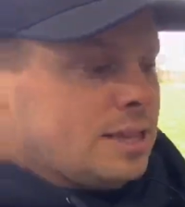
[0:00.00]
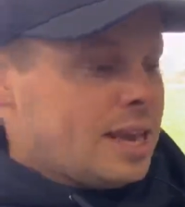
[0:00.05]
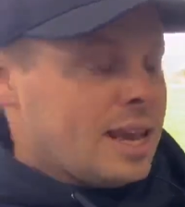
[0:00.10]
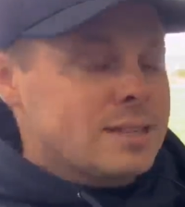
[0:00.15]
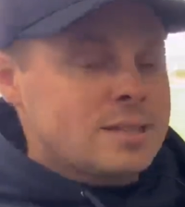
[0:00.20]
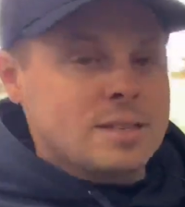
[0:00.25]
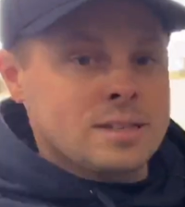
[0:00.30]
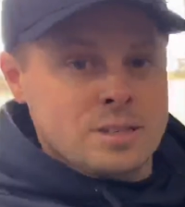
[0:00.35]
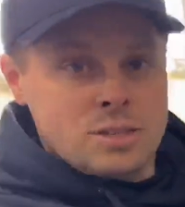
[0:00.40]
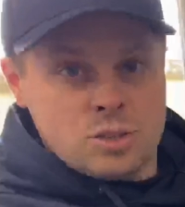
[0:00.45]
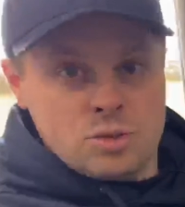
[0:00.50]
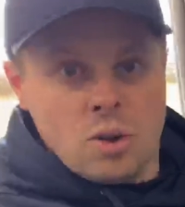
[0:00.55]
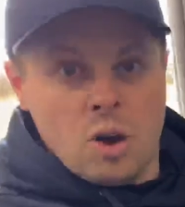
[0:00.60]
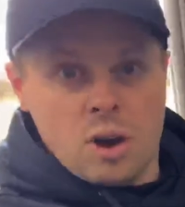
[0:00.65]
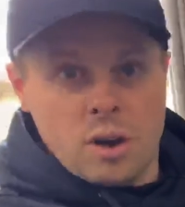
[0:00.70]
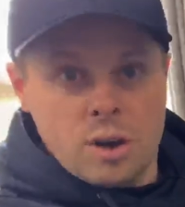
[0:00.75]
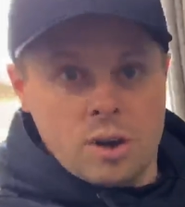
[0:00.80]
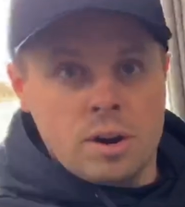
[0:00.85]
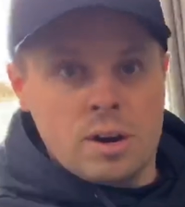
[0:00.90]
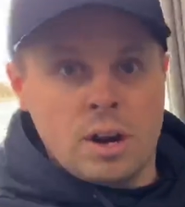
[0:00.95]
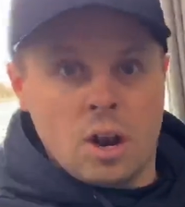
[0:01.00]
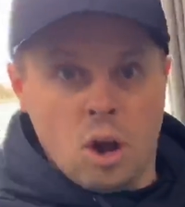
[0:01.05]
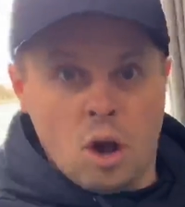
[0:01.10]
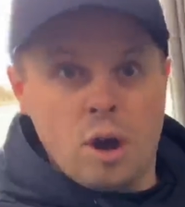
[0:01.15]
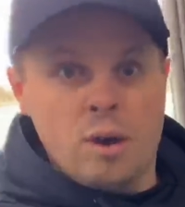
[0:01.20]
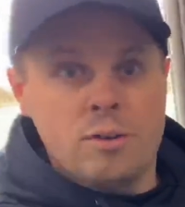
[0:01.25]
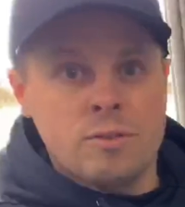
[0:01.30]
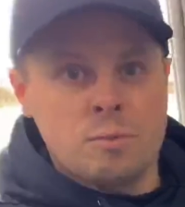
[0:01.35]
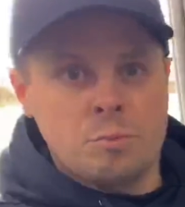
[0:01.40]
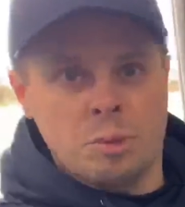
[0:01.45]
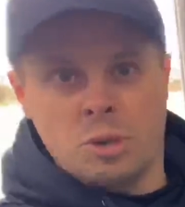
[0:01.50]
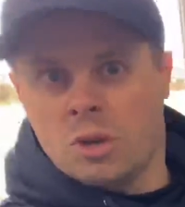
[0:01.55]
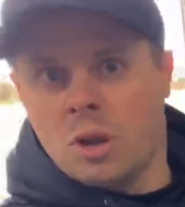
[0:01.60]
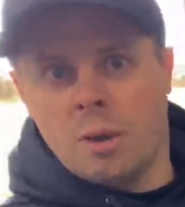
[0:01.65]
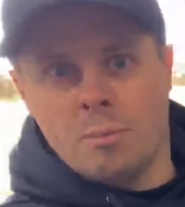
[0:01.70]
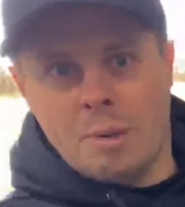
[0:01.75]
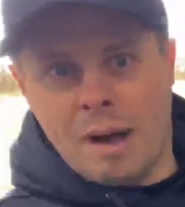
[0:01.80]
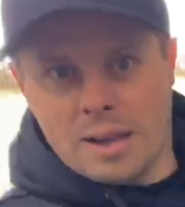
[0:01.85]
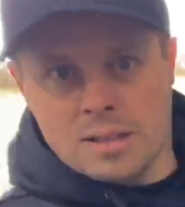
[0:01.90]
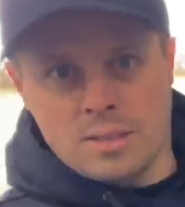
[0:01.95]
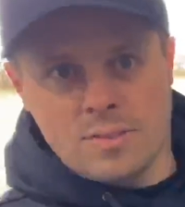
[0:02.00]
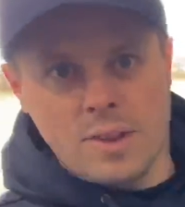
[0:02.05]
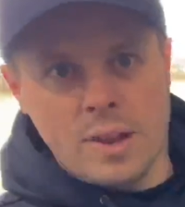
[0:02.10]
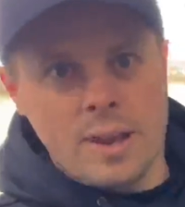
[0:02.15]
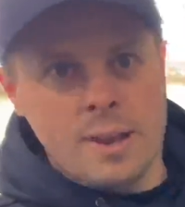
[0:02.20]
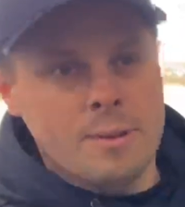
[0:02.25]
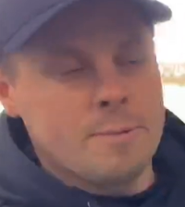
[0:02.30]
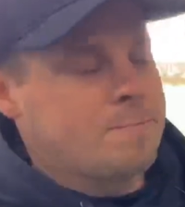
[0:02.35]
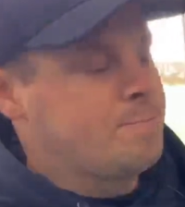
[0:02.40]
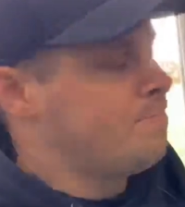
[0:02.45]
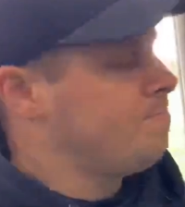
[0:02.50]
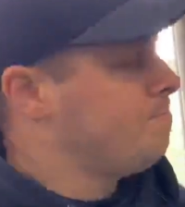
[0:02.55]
Yes, it's stronger in loft, but not massively. Yeah.